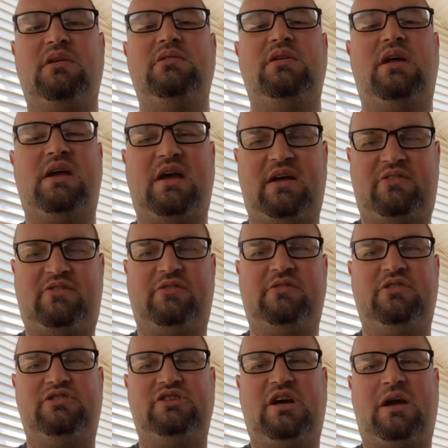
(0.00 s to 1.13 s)

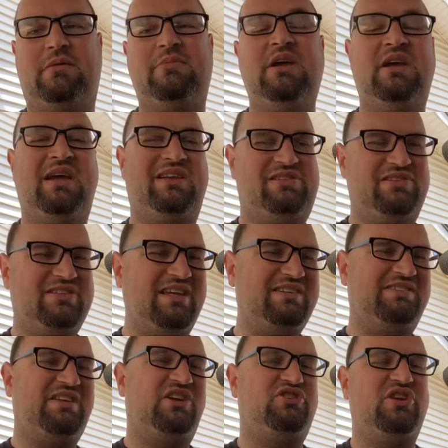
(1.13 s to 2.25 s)
Excellent job. And just like
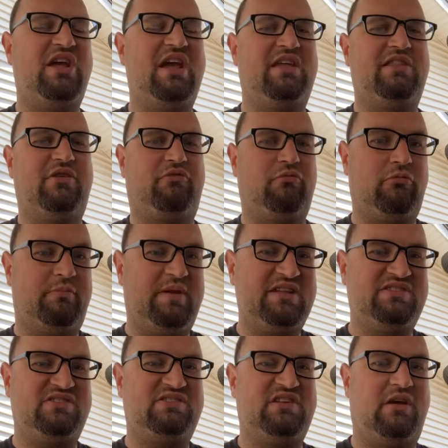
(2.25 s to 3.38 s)
section A, this one repeats
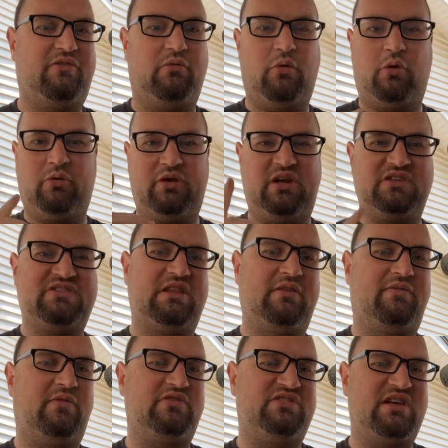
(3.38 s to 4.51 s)
itself, so we're only going to sing the
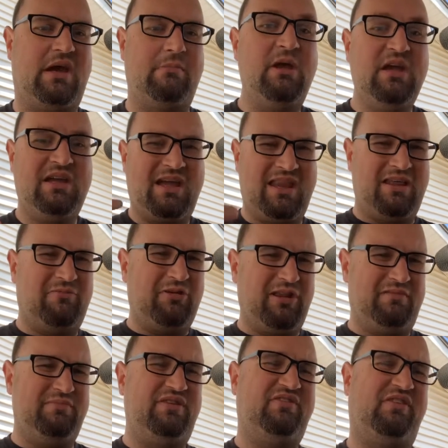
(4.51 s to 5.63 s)
first time, and then we'll let the
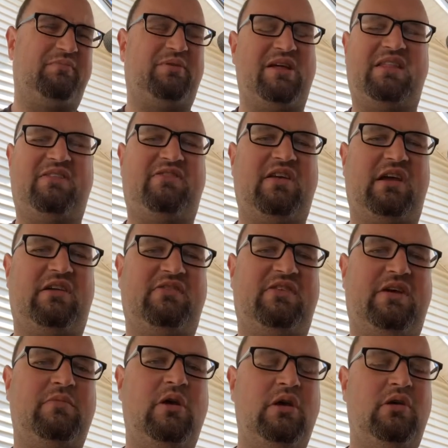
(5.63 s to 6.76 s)
music play it the second
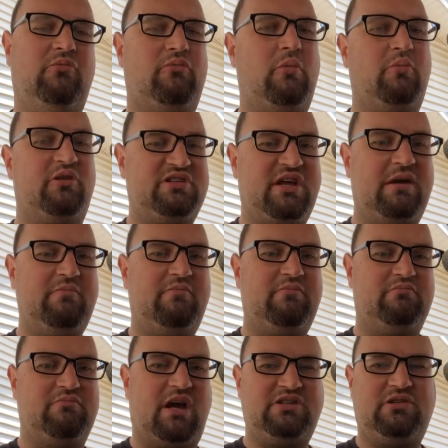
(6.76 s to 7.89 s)
time. One more time.
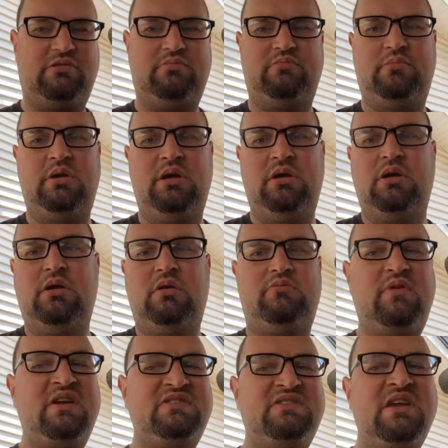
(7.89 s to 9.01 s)
My turn.
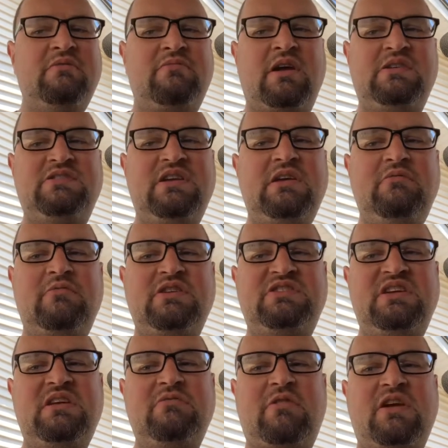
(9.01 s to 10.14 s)
Racing
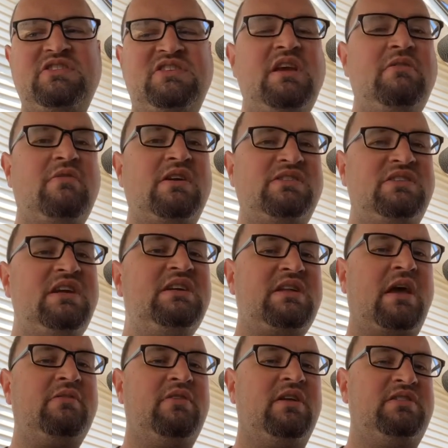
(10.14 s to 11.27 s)

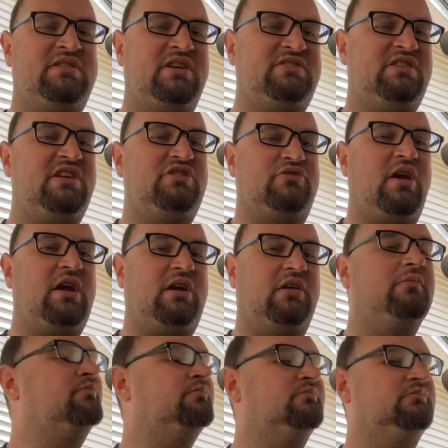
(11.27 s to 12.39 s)
down the dusty track.
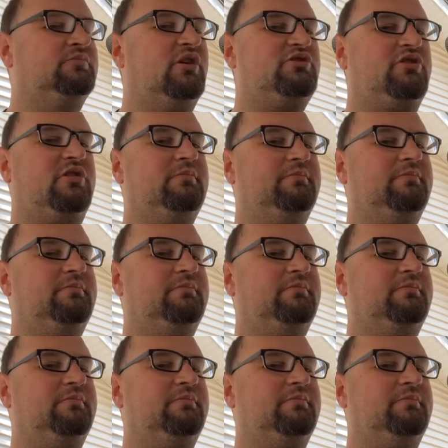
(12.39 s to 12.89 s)
Your turn.